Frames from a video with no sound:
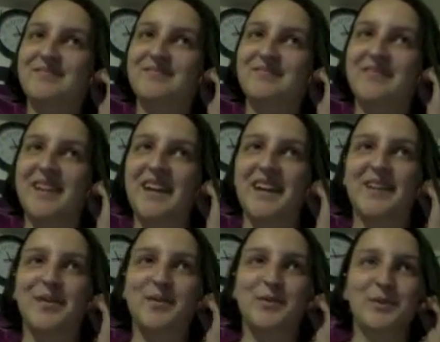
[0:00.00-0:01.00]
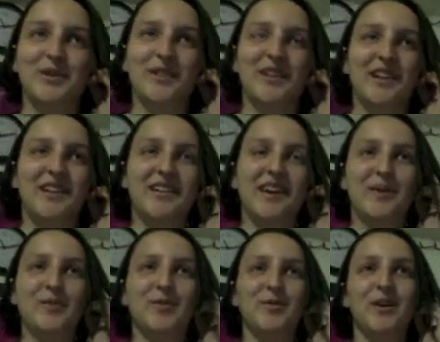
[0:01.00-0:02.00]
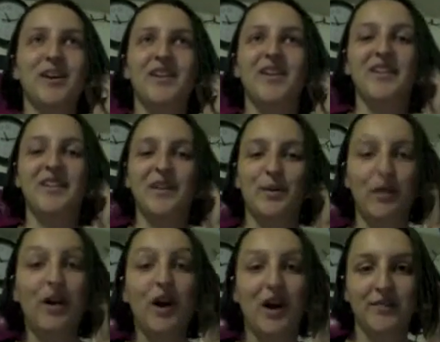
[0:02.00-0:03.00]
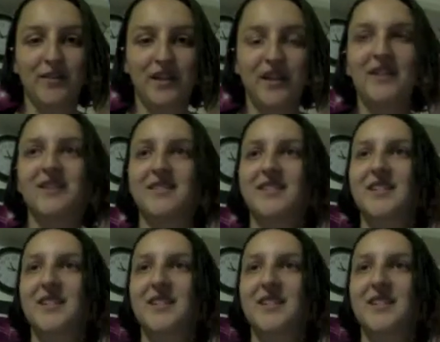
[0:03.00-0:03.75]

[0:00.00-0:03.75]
yeah, there were a lot of times where there were coughing, and